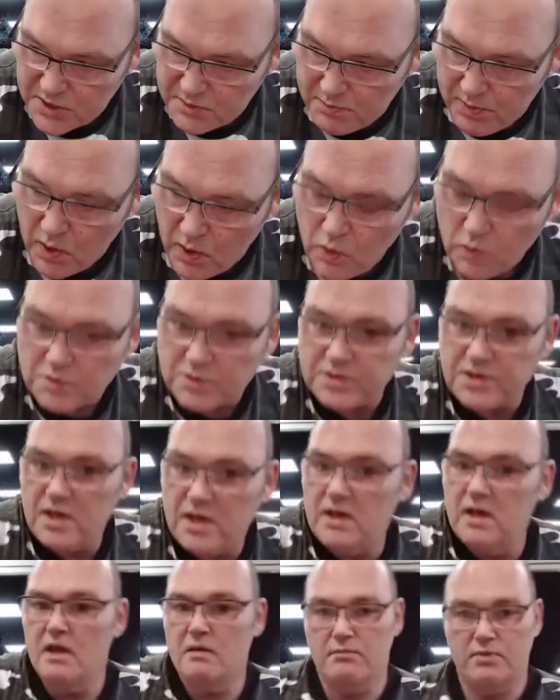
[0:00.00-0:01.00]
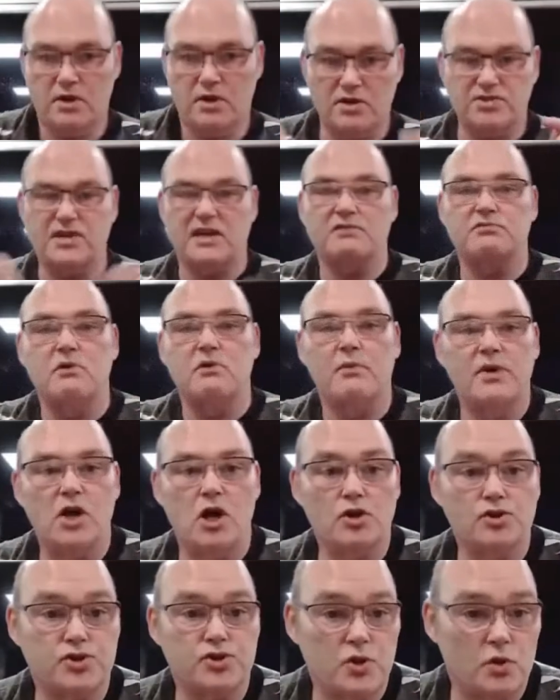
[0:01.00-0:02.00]
post, because that's what we
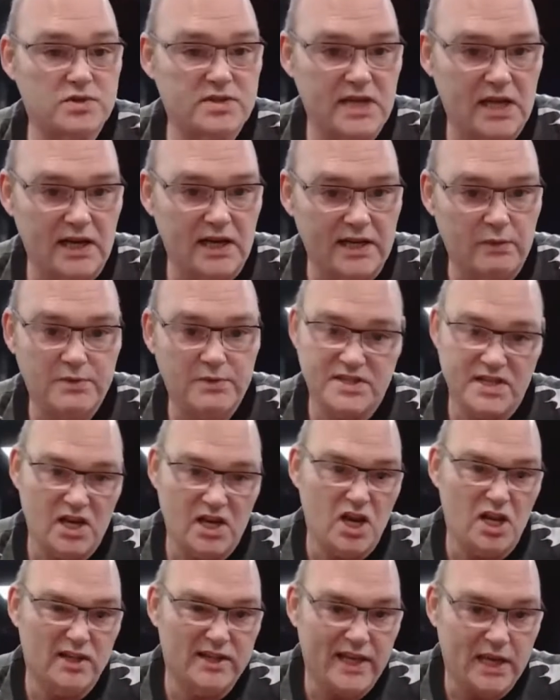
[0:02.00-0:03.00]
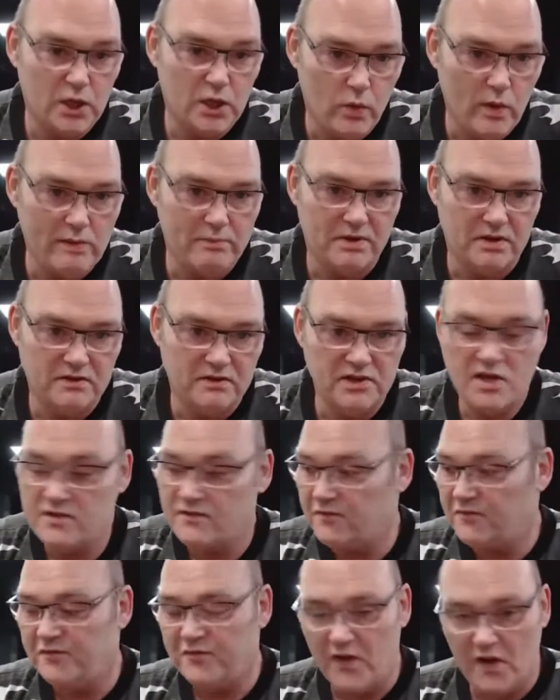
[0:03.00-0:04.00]
also sell here. We sell all the equipment
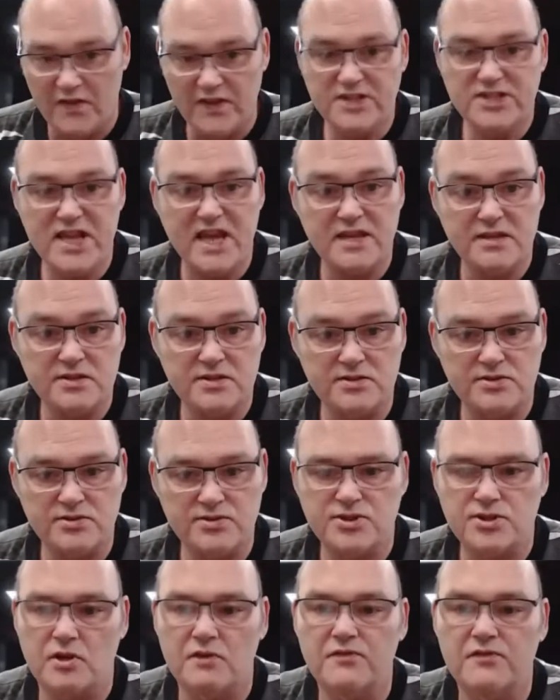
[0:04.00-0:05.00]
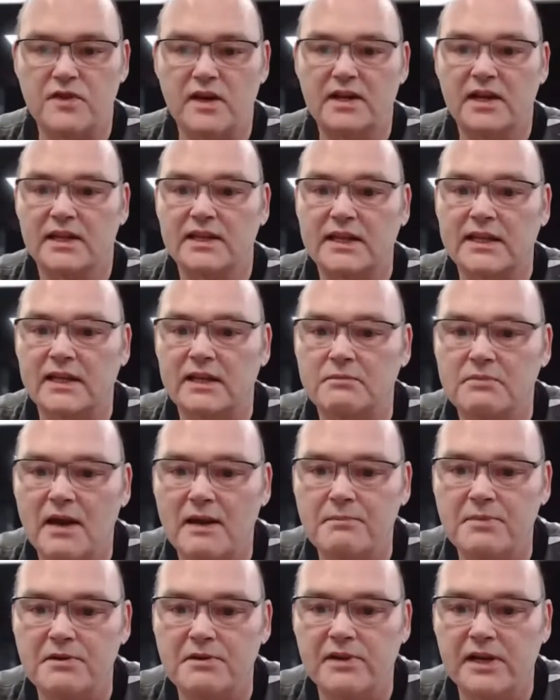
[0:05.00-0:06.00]
for the tents and stuff, and I think it
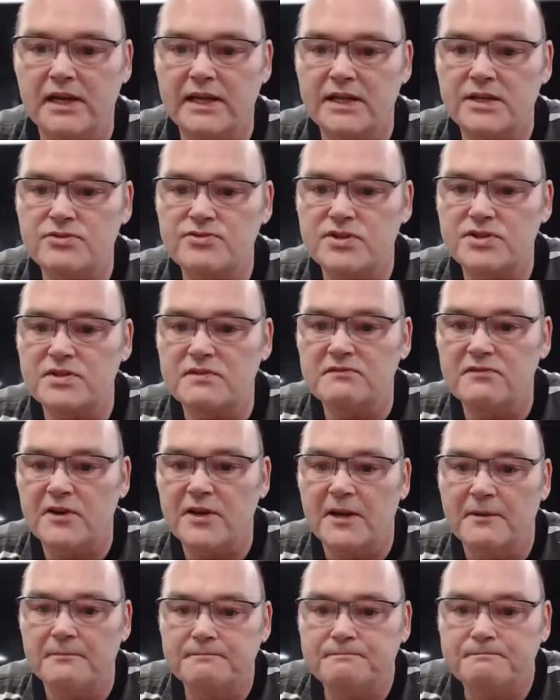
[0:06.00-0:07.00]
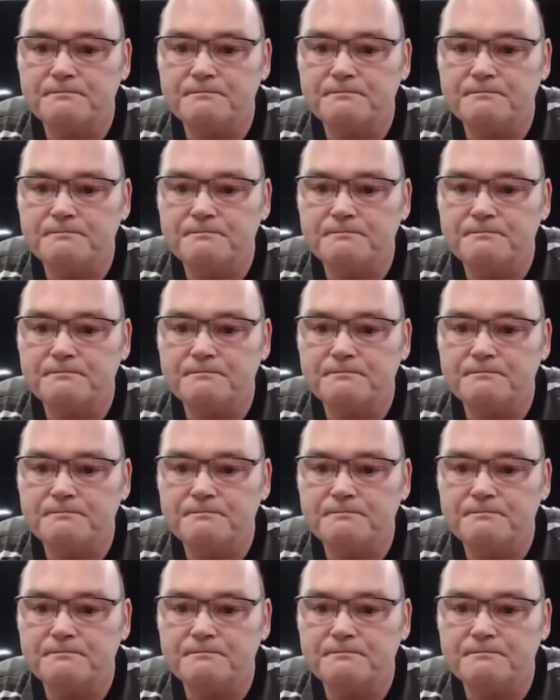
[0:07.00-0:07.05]
might be really interesting for you.